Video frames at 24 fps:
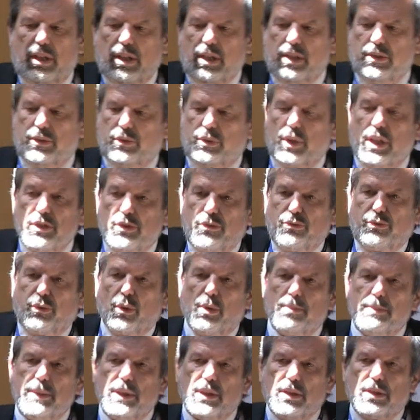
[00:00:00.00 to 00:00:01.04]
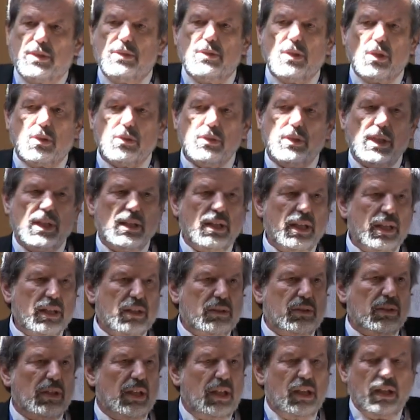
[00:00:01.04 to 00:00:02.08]
transforming
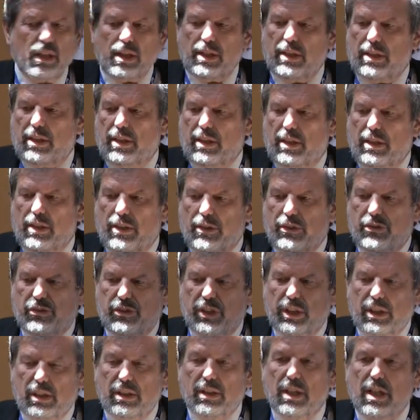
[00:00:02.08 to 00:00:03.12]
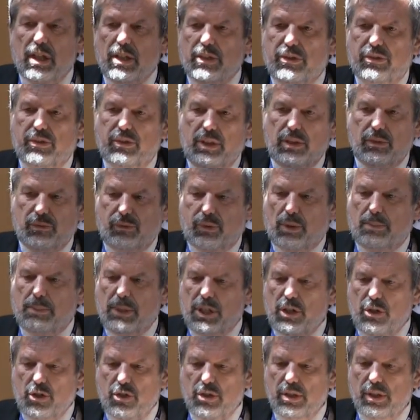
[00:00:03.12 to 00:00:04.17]
non-electrical signals,
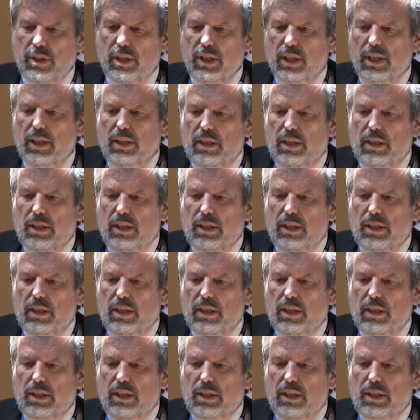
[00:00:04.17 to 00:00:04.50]
information